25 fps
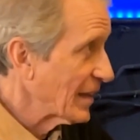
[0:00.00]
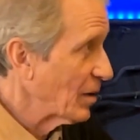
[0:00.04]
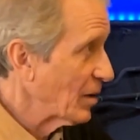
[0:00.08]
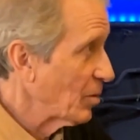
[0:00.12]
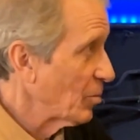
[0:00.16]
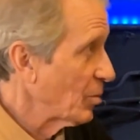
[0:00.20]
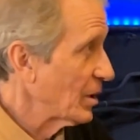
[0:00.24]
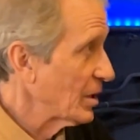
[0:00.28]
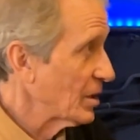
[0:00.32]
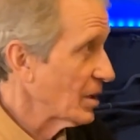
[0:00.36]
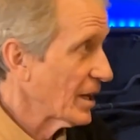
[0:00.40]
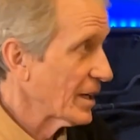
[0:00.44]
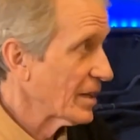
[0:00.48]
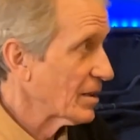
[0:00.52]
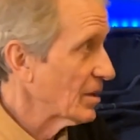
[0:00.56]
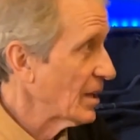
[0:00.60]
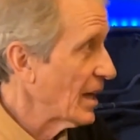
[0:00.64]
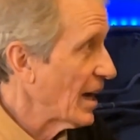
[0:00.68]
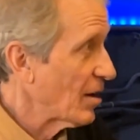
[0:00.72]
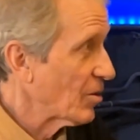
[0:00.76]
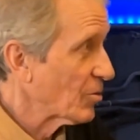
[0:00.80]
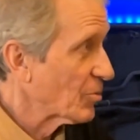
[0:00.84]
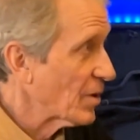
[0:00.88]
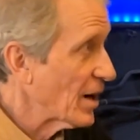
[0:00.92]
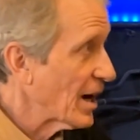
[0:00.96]
And we like
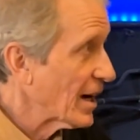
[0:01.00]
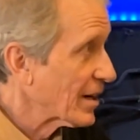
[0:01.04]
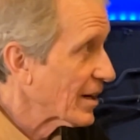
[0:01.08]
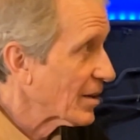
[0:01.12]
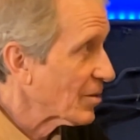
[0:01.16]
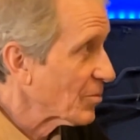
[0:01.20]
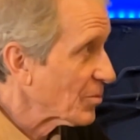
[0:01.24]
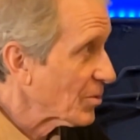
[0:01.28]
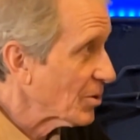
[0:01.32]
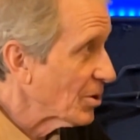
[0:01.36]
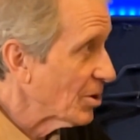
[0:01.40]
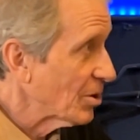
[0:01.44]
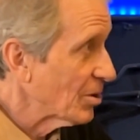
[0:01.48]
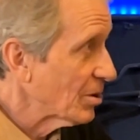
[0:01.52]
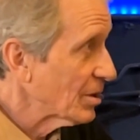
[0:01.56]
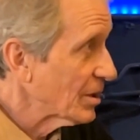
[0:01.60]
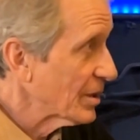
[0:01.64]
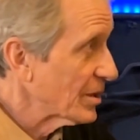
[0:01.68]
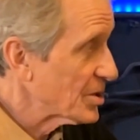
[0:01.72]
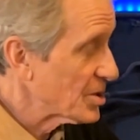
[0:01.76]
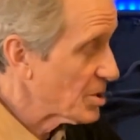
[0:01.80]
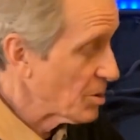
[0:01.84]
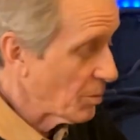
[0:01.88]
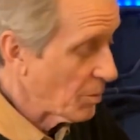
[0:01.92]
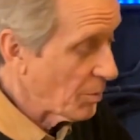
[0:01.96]
loud rock and roll. And
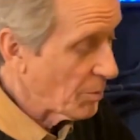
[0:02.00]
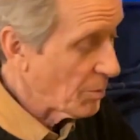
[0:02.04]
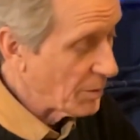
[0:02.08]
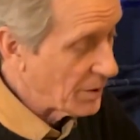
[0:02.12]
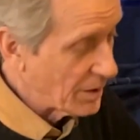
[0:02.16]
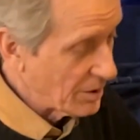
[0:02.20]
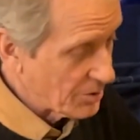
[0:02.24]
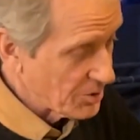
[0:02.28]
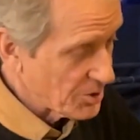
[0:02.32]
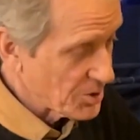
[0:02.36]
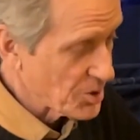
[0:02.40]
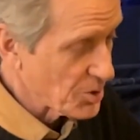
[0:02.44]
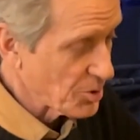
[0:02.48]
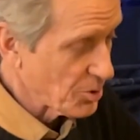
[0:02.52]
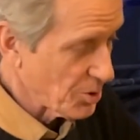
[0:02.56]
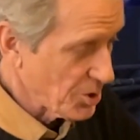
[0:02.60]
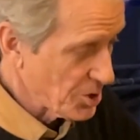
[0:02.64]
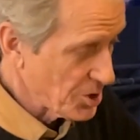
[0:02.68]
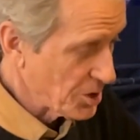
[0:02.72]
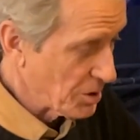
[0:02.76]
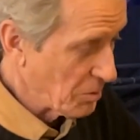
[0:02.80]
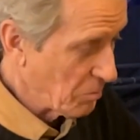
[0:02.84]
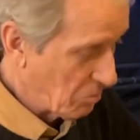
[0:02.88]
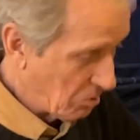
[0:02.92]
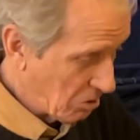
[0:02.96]
so when we hear
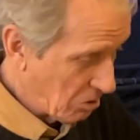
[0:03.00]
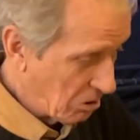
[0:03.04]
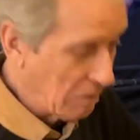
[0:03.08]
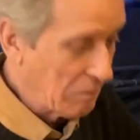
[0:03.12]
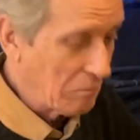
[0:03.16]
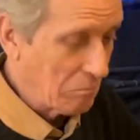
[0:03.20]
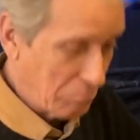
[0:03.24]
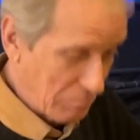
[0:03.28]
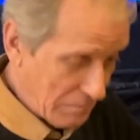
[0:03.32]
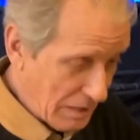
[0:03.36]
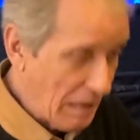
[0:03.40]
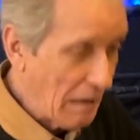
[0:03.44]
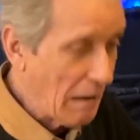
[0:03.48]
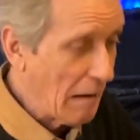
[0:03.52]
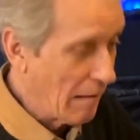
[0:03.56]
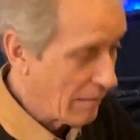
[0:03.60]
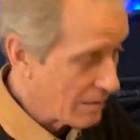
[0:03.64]
distortion, we're like, yeah,